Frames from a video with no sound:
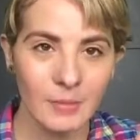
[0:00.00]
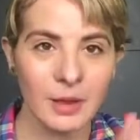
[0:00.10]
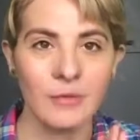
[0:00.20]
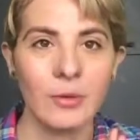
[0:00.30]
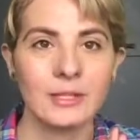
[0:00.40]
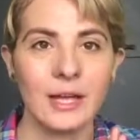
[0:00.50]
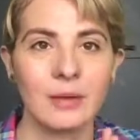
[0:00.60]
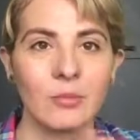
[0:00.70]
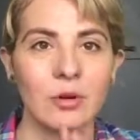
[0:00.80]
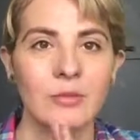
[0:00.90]
But I've always
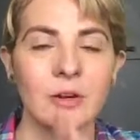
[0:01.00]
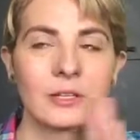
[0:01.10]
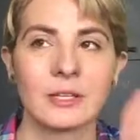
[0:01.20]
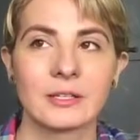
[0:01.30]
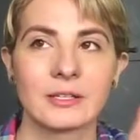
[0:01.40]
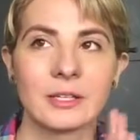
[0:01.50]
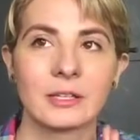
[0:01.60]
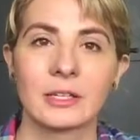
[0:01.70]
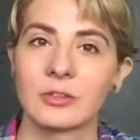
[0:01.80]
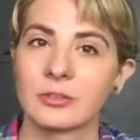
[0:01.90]
had more of an
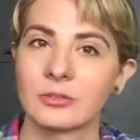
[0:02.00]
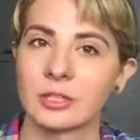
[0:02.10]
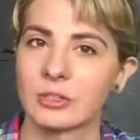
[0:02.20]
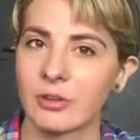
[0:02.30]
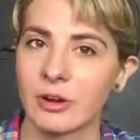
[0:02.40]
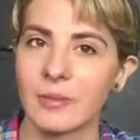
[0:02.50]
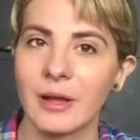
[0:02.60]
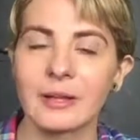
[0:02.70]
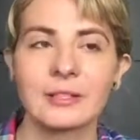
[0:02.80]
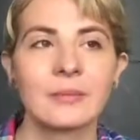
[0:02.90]
artistic literary
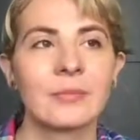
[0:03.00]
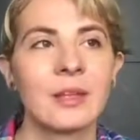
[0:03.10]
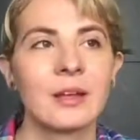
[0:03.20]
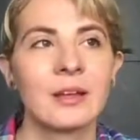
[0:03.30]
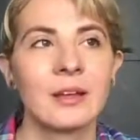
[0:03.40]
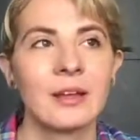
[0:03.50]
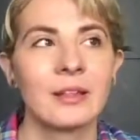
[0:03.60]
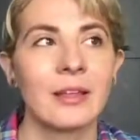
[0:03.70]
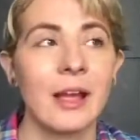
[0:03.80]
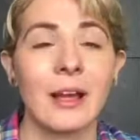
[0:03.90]
mind.
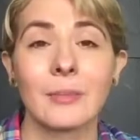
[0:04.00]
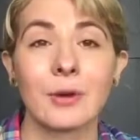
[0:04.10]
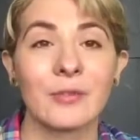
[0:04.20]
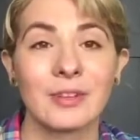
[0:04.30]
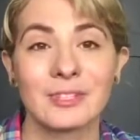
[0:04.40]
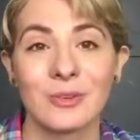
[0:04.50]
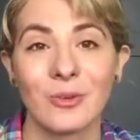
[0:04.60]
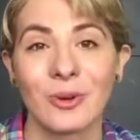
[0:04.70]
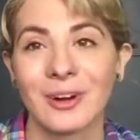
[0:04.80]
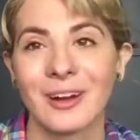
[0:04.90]
Like, I got a perfect
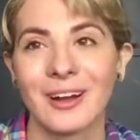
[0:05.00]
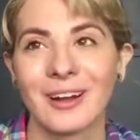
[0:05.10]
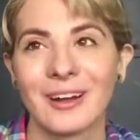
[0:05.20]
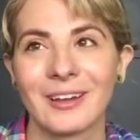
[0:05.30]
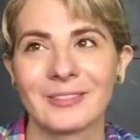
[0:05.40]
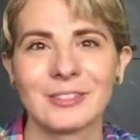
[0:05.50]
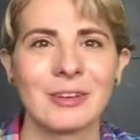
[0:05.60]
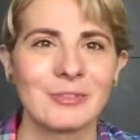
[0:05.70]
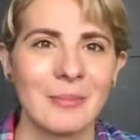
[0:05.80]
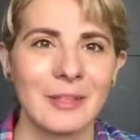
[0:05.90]
score.
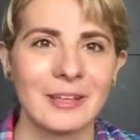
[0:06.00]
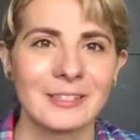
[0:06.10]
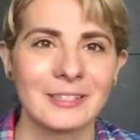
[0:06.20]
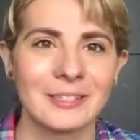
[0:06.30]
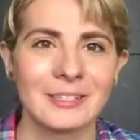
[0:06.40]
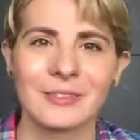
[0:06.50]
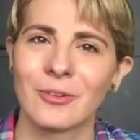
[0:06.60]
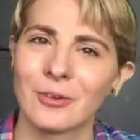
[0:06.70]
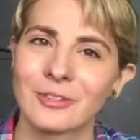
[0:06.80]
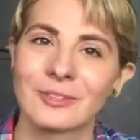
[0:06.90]
Do you guys remember the SATs?
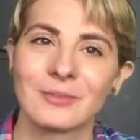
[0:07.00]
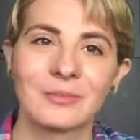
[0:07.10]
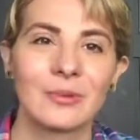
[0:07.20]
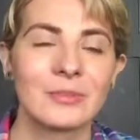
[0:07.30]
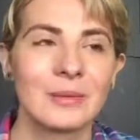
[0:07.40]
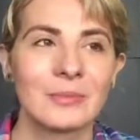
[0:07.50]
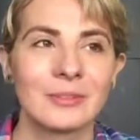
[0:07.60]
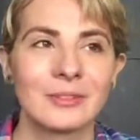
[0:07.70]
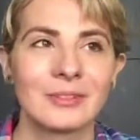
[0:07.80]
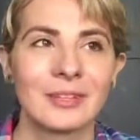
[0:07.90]
Of course. Most
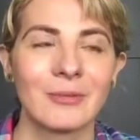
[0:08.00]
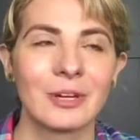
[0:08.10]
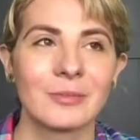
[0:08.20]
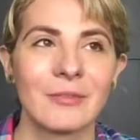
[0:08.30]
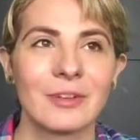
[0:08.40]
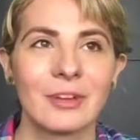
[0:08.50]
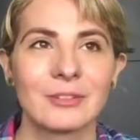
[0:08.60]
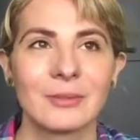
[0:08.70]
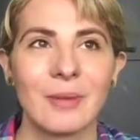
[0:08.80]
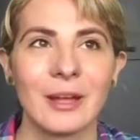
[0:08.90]
people that watch my
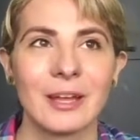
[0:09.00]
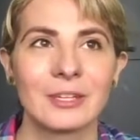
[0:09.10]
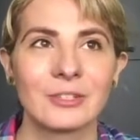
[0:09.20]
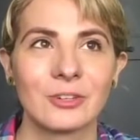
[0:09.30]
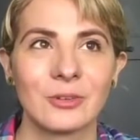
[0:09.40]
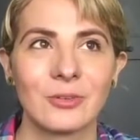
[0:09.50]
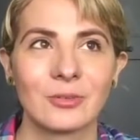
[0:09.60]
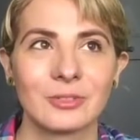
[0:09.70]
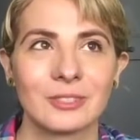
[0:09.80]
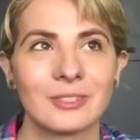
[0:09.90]
videos are my age or
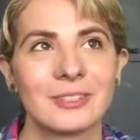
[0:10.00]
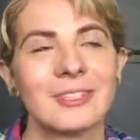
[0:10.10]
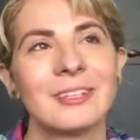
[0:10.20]
older.